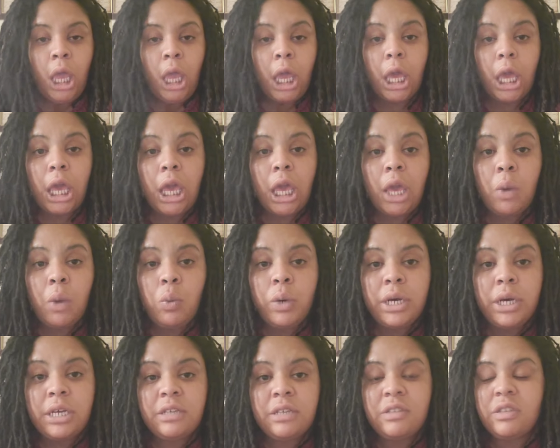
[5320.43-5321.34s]

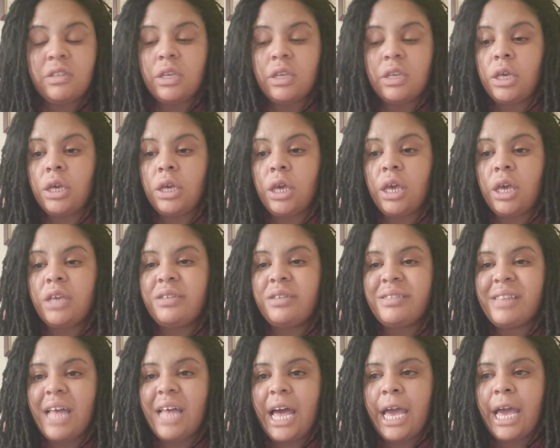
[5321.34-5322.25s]

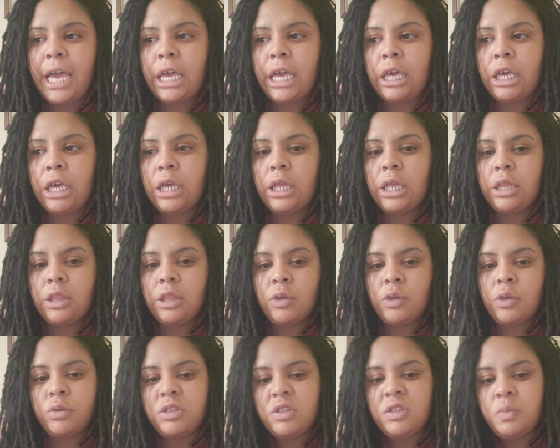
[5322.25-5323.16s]
it's like the
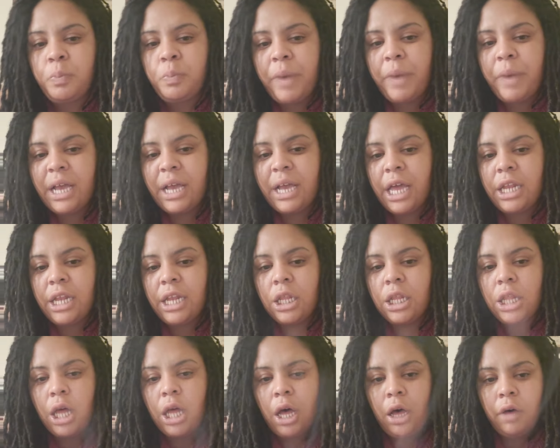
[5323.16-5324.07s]
respect and the
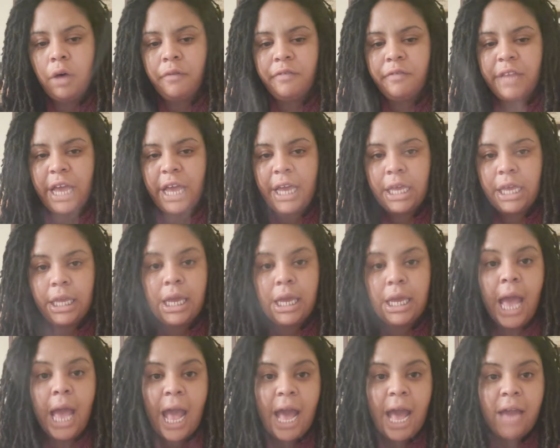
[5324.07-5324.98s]
love that he
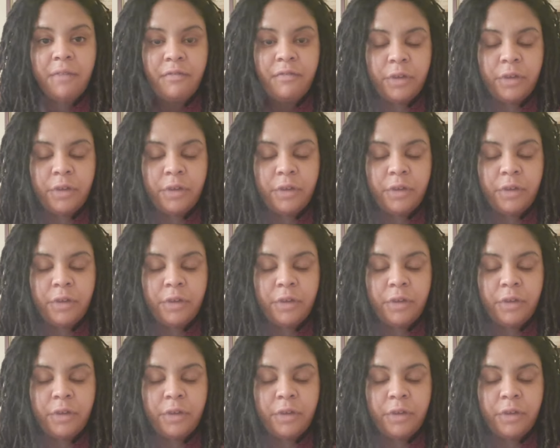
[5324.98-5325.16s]
had